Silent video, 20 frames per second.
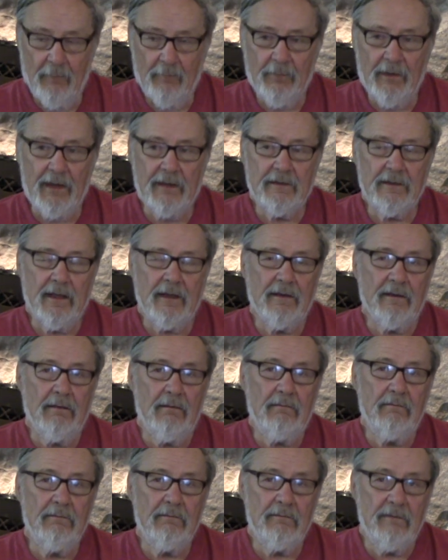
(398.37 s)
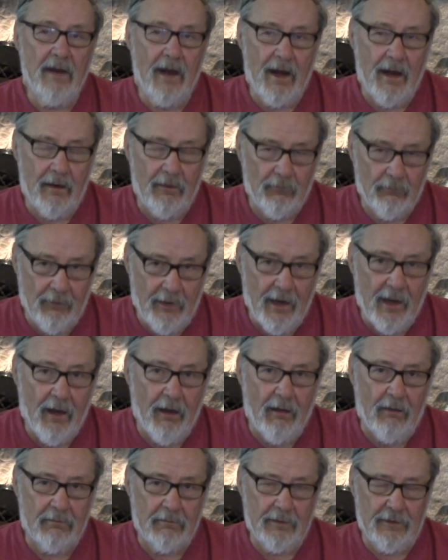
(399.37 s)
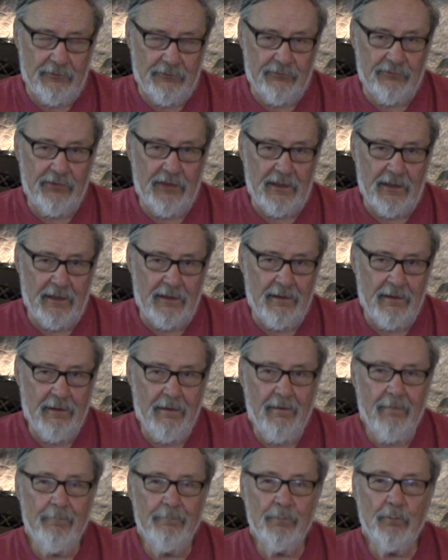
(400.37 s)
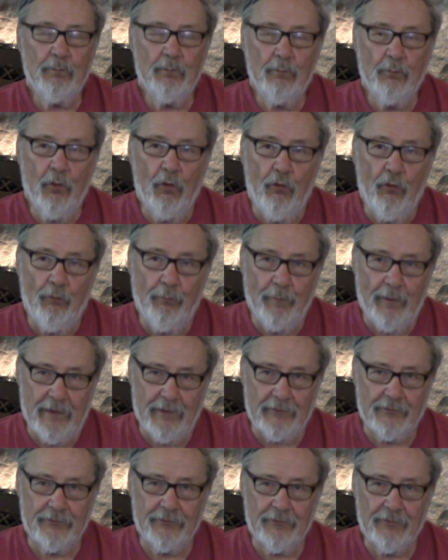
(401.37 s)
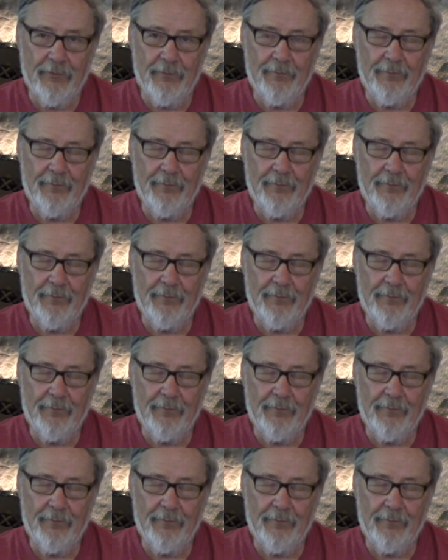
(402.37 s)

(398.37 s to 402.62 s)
But they darn well can see movements.